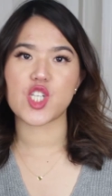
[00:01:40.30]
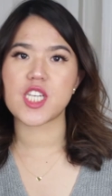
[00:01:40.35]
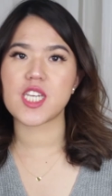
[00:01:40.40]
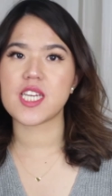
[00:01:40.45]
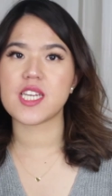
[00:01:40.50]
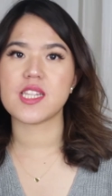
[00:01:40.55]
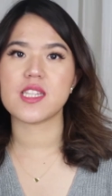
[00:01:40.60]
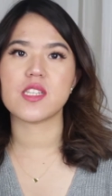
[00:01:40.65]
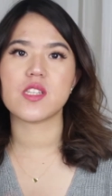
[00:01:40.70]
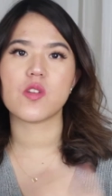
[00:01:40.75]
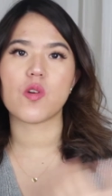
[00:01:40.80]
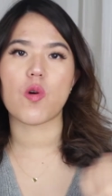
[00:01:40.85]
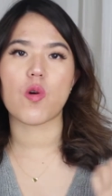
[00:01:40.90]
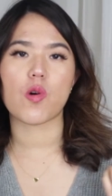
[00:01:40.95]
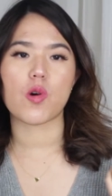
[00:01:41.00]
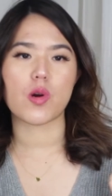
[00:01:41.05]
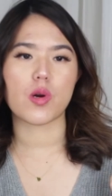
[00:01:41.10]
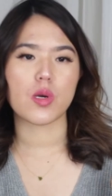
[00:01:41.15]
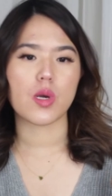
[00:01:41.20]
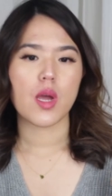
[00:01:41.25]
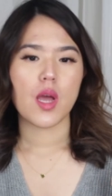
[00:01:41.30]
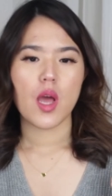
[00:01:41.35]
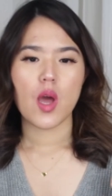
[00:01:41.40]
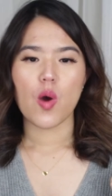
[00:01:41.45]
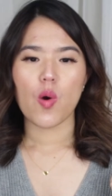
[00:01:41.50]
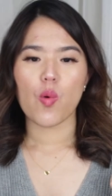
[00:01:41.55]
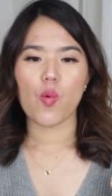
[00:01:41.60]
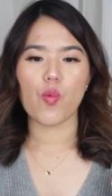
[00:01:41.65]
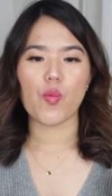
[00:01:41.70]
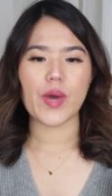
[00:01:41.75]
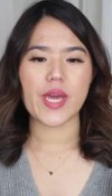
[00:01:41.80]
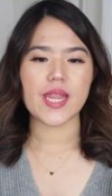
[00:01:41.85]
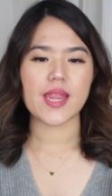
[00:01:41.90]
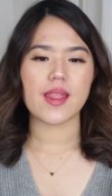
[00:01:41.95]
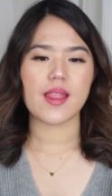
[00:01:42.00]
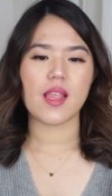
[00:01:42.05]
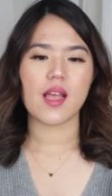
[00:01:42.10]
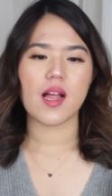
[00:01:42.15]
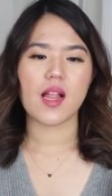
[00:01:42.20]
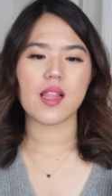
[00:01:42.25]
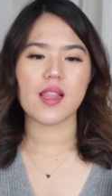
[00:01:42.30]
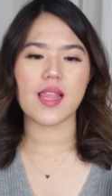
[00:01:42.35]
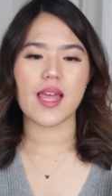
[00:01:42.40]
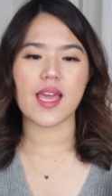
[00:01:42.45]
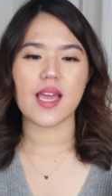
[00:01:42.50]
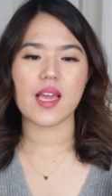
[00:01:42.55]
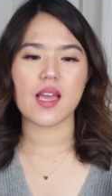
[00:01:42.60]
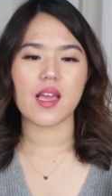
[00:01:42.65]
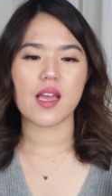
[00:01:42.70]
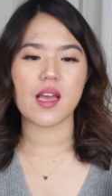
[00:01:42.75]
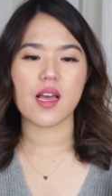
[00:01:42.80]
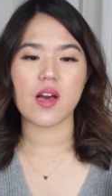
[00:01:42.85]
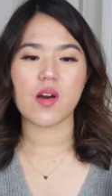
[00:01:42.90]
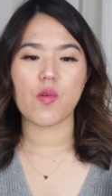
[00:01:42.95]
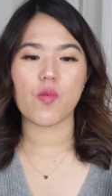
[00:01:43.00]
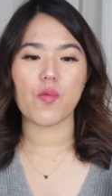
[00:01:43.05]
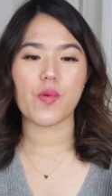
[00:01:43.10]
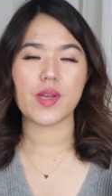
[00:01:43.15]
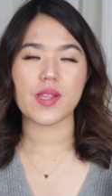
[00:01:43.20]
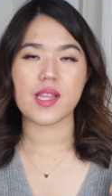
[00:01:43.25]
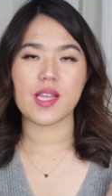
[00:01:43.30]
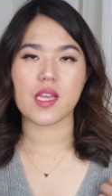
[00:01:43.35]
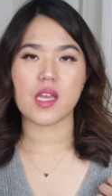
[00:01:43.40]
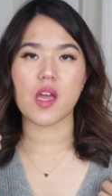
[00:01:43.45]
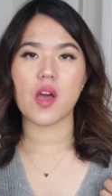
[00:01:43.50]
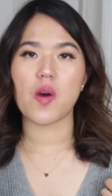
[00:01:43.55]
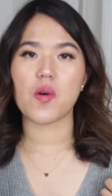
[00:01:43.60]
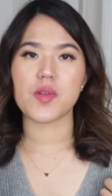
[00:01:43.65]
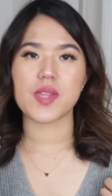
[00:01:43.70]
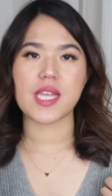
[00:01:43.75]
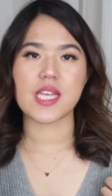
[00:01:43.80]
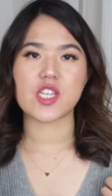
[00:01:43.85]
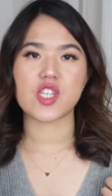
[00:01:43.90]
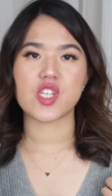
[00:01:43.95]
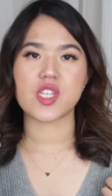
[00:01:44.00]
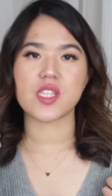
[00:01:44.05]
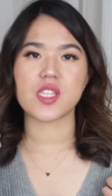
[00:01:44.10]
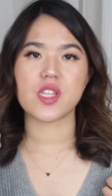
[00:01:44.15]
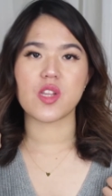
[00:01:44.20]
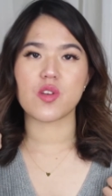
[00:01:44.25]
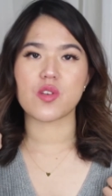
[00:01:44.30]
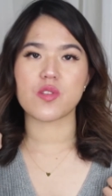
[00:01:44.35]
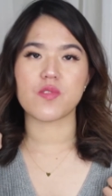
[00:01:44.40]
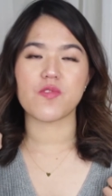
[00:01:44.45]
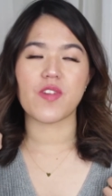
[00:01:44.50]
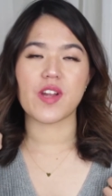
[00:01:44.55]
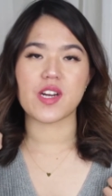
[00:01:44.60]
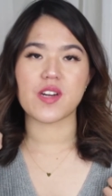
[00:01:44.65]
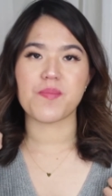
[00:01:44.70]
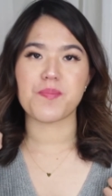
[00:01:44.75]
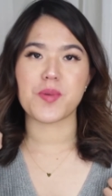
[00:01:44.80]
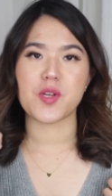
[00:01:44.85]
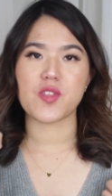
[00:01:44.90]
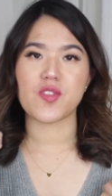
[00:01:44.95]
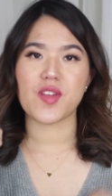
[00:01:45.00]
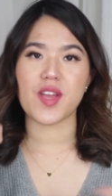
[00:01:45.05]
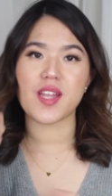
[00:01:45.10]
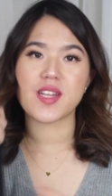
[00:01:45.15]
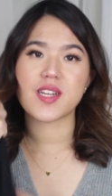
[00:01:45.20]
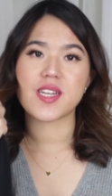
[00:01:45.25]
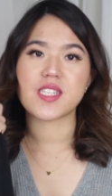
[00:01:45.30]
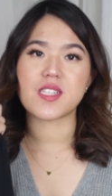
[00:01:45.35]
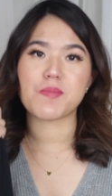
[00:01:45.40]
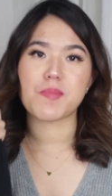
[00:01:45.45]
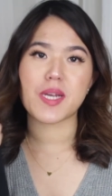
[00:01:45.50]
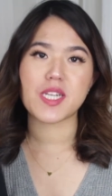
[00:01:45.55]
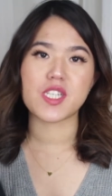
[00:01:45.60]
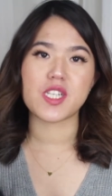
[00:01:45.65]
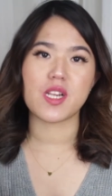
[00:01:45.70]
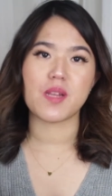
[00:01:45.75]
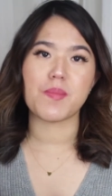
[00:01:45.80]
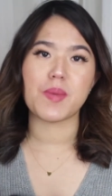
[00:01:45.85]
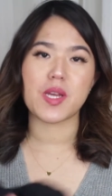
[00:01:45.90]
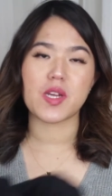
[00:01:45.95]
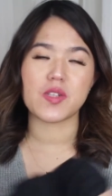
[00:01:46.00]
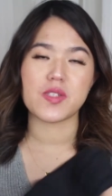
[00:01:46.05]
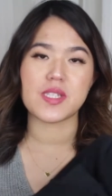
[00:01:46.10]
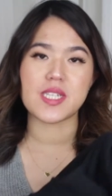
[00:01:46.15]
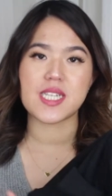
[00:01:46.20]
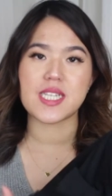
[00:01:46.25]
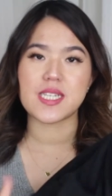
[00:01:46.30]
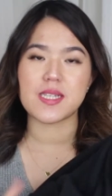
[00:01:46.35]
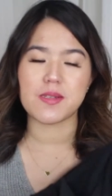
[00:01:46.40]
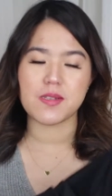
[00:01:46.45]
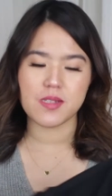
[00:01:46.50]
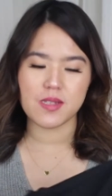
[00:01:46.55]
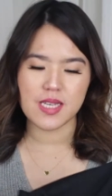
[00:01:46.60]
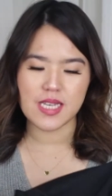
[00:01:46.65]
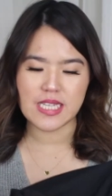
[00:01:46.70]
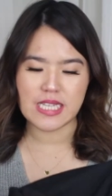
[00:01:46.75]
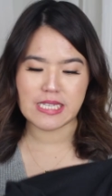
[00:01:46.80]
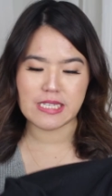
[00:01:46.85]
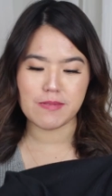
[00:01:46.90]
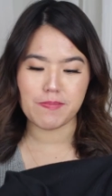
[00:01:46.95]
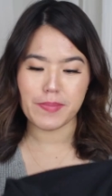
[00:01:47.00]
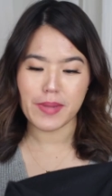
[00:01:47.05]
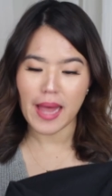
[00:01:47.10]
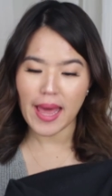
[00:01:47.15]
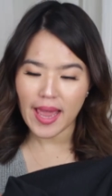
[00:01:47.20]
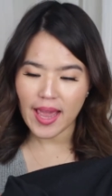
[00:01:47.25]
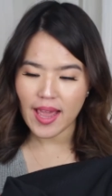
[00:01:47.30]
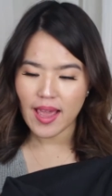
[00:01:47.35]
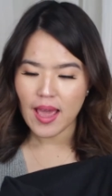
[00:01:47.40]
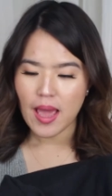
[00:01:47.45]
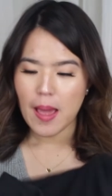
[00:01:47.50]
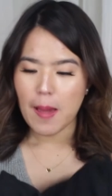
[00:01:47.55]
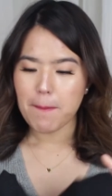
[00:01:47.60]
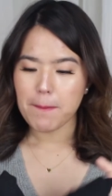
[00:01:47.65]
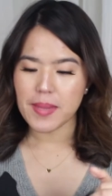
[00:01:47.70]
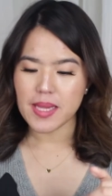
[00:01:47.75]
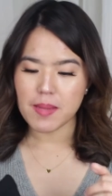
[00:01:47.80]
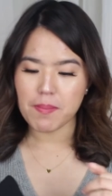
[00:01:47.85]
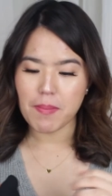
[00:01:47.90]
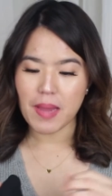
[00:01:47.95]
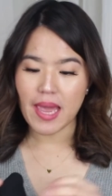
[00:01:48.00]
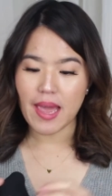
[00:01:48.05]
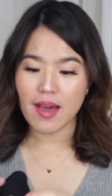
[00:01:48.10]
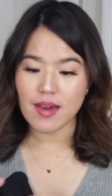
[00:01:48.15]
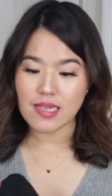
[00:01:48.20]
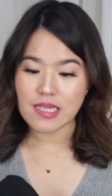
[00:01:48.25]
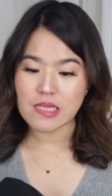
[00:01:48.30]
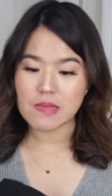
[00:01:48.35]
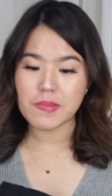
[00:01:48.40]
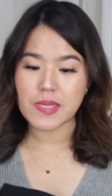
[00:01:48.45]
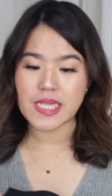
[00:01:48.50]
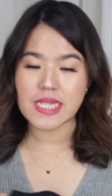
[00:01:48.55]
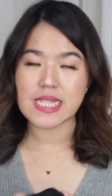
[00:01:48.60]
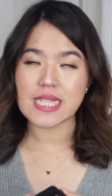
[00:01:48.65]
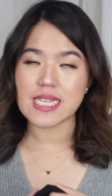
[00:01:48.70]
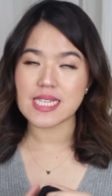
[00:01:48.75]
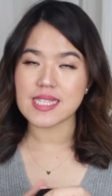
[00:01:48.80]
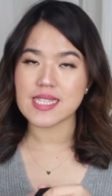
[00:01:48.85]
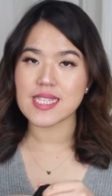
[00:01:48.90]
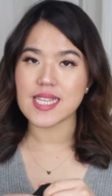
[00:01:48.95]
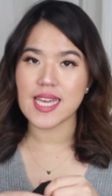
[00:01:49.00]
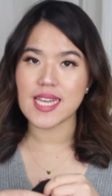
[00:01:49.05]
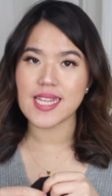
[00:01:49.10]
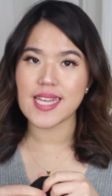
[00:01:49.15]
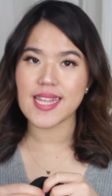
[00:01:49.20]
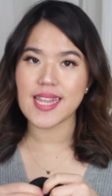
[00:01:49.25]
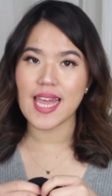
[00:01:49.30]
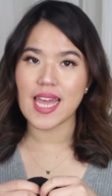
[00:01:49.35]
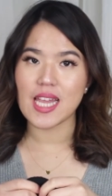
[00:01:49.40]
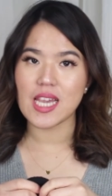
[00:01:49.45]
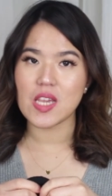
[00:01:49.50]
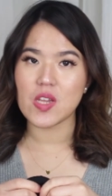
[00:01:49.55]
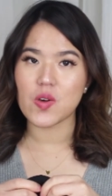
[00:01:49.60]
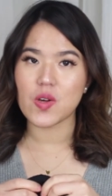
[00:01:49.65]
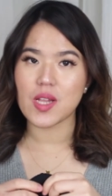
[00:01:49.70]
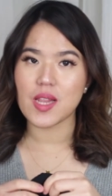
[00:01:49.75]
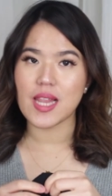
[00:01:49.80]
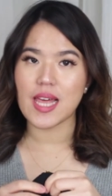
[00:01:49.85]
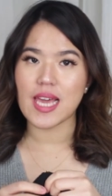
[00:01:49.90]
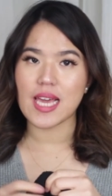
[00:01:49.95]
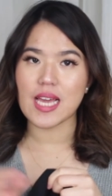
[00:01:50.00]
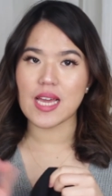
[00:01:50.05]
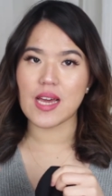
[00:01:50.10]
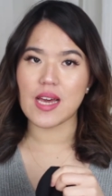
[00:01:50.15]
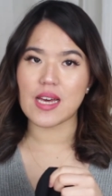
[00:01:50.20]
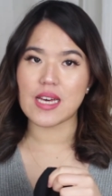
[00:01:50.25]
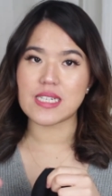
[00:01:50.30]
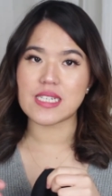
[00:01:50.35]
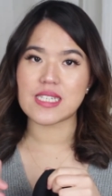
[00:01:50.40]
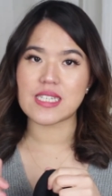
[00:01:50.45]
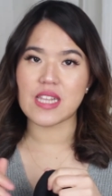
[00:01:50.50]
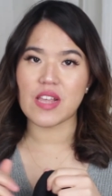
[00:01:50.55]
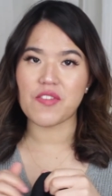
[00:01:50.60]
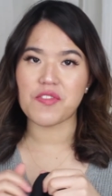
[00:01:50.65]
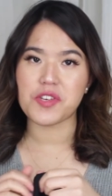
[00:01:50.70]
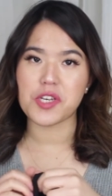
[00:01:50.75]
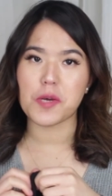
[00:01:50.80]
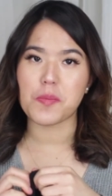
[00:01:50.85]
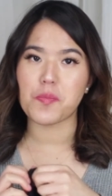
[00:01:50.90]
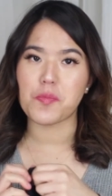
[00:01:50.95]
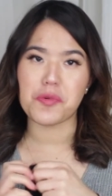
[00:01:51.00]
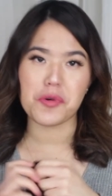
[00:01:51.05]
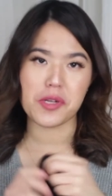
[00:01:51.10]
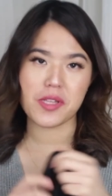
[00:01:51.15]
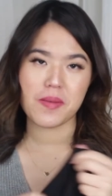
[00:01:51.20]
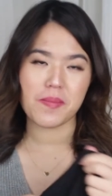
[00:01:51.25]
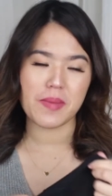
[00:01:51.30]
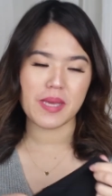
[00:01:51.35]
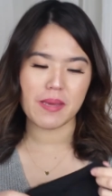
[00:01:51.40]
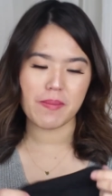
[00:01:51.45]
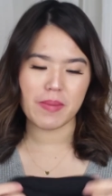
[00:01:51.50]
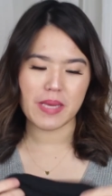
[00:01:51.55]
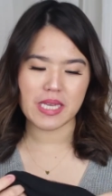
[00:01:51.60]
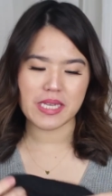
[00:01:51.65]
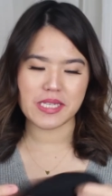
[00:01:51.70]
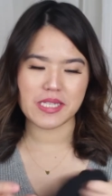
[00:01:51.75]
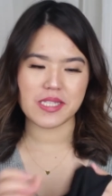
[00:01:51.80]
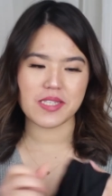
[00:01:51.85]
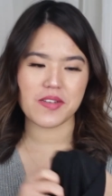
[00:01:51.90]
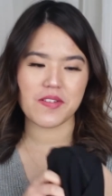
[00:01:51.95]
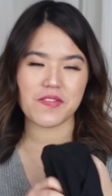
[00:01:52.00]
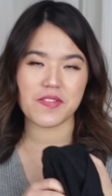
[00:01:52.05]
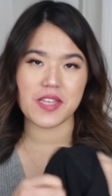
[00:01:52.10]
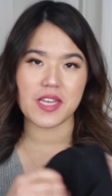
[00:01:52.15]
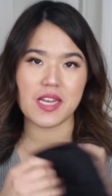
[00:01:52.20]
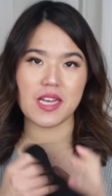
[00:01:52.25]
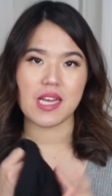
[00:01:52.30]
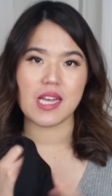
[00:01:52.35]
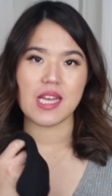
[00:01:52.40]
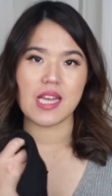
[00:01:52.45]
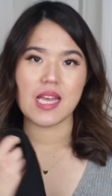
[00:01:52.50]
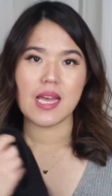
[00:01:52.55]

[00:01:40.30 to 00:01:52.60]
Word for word: jeans or with like with the coat. It just looks very put together, especially because it is, it is black. But my husband did say that I look like a Steve Jobs wannabe because of the